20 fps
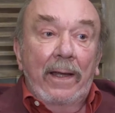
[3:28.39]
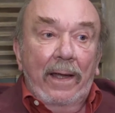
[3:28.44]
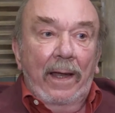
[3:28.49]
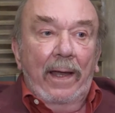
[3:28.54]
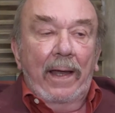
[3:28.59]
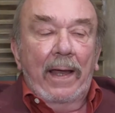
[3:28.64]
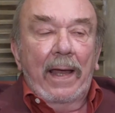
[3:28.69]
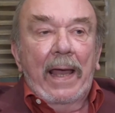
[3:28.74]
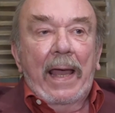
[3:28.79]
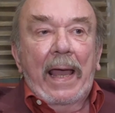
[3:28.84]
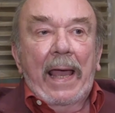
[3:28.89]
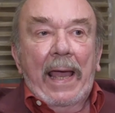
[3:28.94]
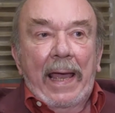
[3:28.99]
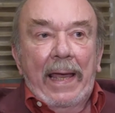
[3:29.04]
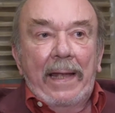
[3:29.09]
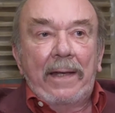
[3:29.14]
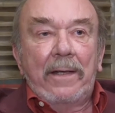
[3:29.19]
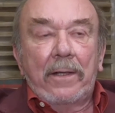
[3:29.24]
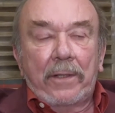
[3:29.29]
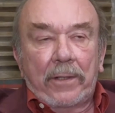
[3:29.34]

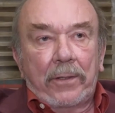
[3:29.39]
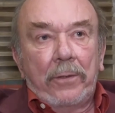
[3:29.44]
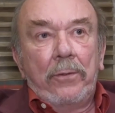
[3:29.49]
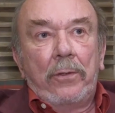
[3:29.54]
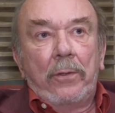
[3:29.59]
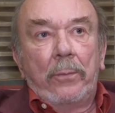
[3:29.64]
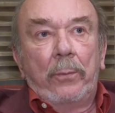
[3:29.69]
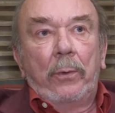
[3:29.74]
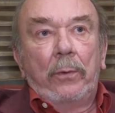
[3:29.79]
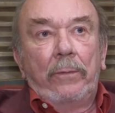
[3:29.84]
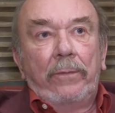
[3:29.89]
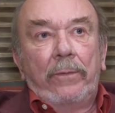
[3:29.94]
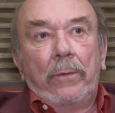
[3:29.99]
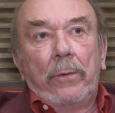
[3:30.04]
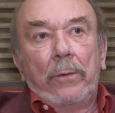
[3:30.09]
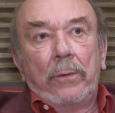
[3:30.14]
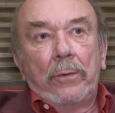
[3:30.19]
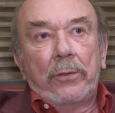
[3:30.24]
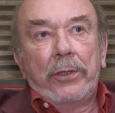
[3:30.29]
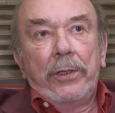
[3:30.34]
and suitable
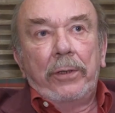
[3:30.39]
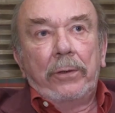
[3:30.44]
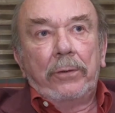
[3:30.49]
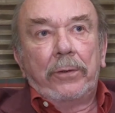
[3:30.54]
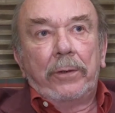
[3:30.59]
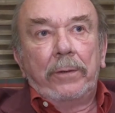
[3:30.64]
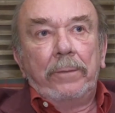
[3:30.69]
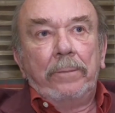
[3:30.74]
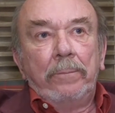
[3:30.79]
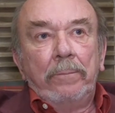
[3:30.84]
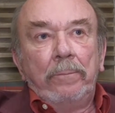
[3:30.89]
for children.